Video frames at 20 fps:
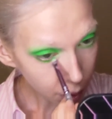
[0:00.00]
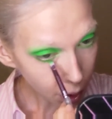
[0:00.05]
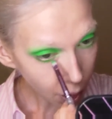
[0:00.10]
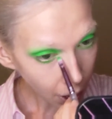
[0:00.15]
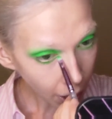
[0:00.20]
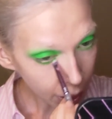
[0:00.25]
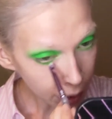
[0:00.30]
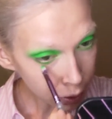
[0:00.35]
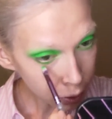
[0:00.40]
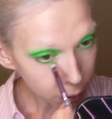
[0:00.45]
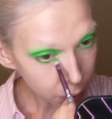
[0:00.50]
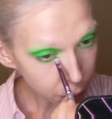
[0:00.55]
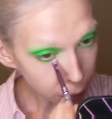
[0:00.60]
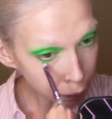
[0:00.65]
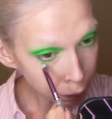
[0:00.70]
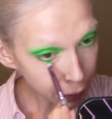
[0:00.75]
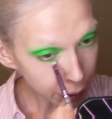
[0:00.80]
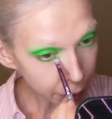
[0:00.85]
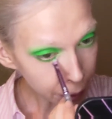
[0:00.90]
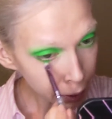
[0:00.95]
I do
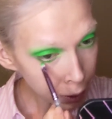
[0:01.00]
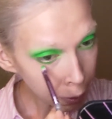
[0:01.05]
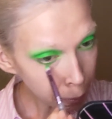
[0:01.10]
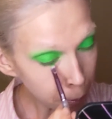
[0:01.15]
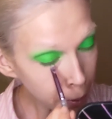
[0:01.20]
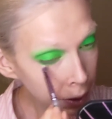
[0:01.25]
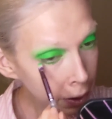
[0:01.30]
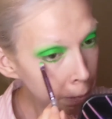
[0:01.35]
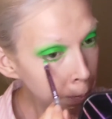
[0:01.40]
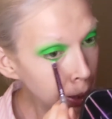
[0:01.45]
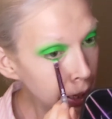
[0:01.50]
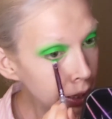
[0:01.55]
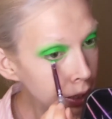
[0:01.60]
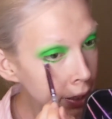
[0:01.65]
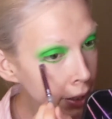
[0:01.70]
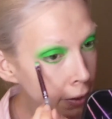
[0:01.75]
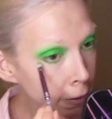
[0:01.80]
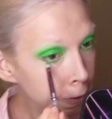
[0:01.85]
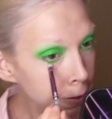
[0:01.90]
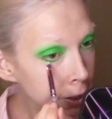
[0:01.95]
feel that one of my
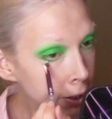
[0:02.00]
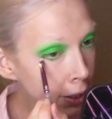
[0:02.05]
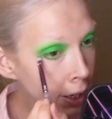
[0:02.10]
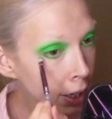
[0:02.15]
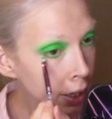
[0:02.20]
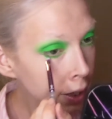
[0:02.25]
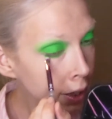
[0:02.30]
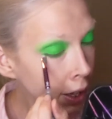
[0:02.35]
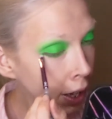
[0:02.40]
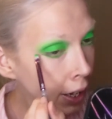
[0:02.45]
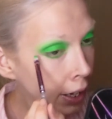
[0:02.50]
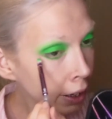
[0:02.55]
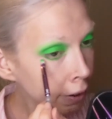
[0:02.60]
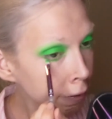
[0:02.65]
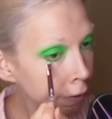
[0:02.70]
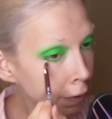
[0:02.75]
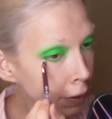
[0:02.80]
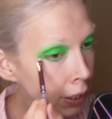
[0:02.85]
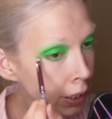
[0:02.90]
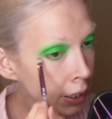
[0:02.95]
gifts in life
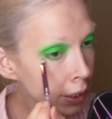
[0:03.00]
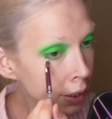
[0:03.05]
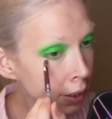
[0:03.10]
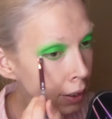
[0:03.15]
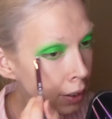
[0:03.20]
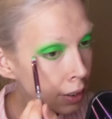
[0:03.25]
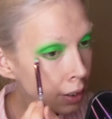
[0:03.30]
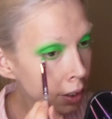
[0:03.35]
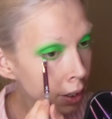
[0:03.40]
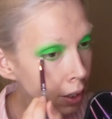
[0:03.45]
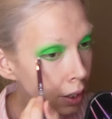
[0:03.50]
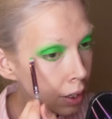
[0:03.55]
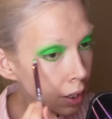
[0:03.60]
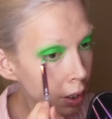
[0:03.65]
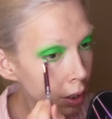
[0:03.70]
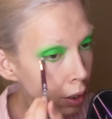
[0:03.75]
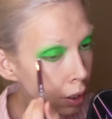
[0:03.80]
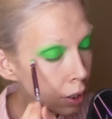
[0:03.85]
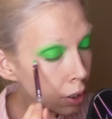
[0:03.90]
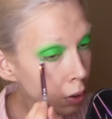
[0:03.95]
is
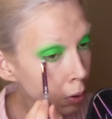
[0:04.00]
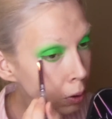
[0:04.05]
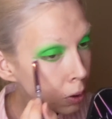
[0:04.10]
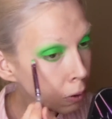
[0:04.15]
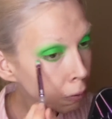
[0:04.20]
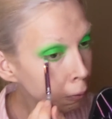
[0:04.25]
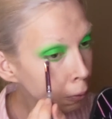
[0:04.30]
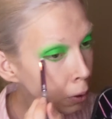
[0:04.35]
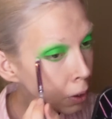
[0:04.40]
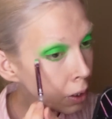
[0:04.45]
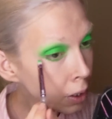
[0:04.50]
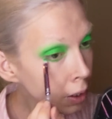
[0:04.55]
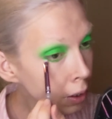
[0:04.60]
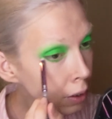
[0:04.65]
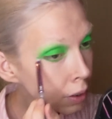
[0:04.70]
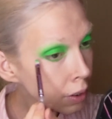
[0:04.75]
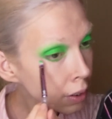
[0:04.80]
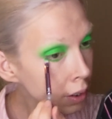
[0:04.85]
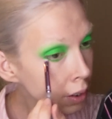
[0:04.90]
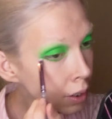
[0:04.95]
the use of
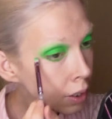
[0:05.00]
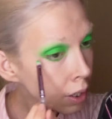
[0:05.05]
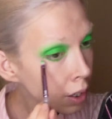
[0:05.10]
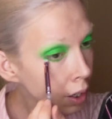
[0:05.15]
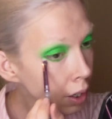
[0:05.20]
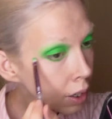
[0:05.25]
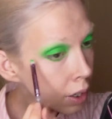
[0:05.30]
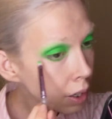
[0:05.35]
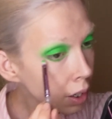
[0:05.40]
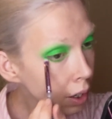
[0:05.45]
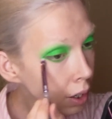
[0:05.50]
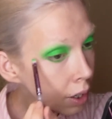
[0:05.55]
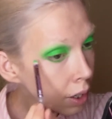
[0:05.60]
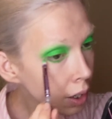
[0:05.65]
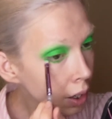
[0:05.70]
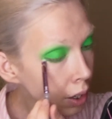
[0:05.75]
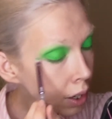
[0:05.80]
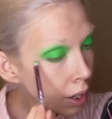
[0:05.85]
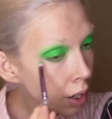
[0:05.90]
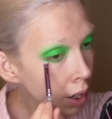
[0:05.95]
words.
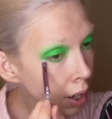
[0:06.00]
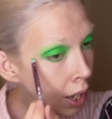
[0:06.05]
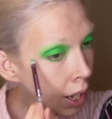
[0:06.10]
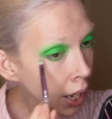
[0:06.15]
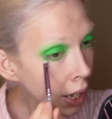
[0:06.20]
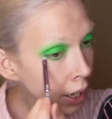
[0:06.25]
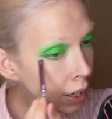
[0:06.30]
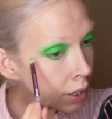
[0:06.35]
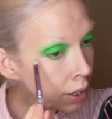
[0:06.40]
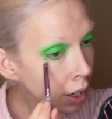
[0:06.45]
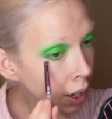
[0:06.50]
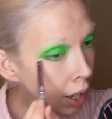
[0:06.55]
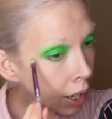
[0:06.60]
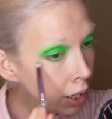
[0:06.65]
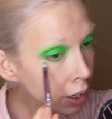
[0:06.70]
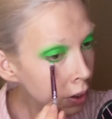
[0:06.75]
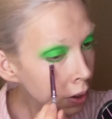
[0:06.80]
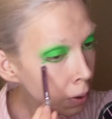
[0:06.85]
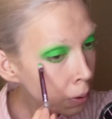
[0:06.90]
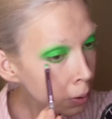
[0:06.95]
And I
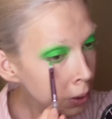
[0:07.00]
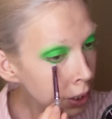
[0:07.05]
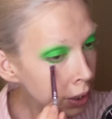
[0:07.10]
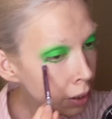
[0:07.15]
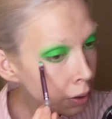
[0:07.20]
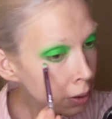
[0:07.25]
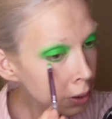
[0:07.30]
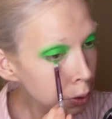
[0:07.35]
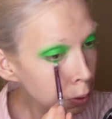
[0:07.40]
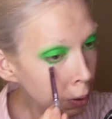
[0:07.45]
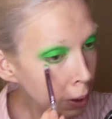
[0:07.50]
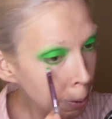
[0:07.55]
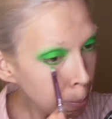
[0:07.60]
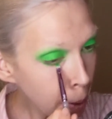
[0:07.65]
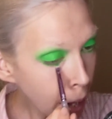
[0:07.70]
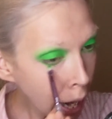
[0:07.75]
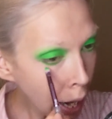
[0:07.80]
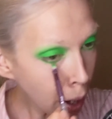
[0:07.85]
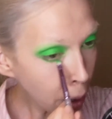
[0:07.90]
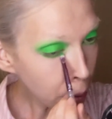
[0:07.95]
know that there is great
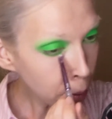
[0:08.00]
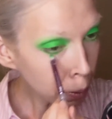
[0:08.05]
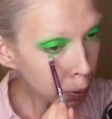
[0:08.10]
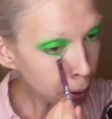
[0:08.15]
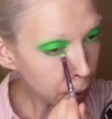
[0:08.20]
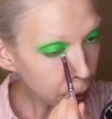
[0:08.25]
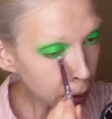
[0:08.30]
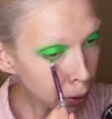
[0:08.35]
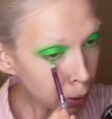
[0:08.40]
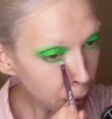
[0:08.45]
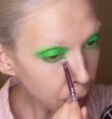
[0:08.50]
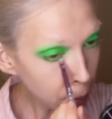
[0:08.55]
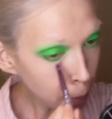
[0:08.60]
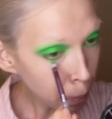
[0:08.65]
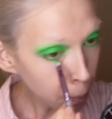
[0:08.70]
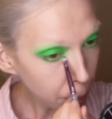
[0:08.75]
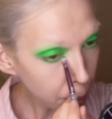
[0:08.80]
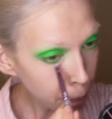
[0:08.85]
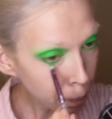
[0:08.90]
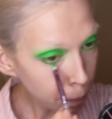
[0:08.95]
power
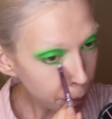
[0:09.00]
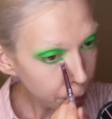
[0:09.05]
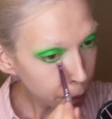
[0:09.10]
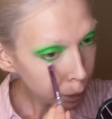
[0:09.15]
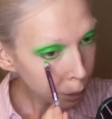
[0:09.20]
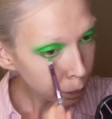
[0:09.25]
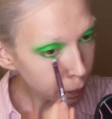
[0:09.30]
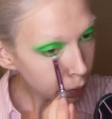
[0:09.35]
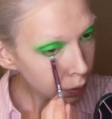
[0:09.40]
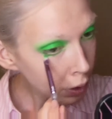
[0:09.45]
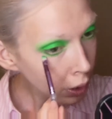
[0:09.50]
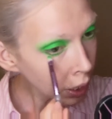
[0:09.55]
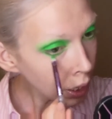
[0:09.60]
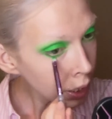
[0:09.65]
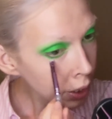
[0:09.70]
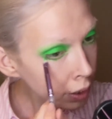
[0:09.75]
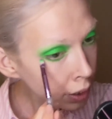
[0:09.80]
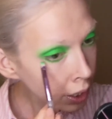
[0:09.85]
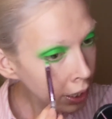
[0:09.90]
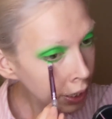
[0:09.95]

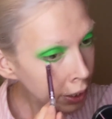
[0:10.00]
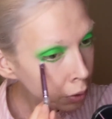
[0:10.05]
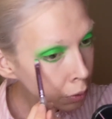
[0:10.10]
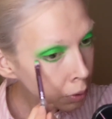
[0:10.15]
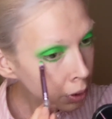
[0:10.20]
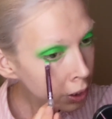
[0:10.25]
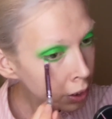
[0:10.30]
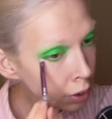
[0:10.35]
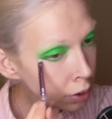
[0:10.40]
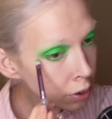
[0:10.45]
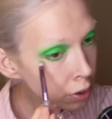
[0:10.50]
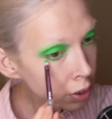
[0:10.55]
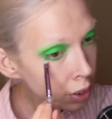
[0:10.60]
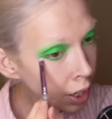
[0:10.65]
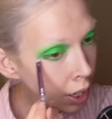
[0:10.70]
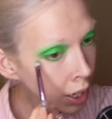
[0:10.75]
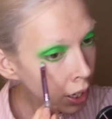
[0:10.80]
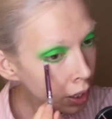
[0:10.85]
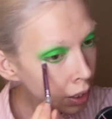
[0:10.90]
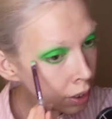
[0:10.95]
in language
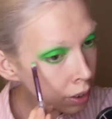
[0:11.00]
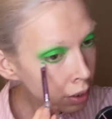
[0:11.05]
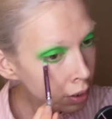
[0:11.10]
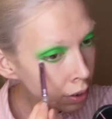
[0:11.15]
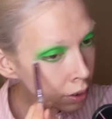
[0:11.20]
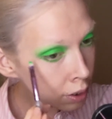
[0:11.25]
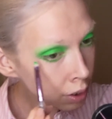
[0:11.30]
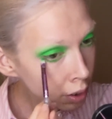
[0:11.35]
and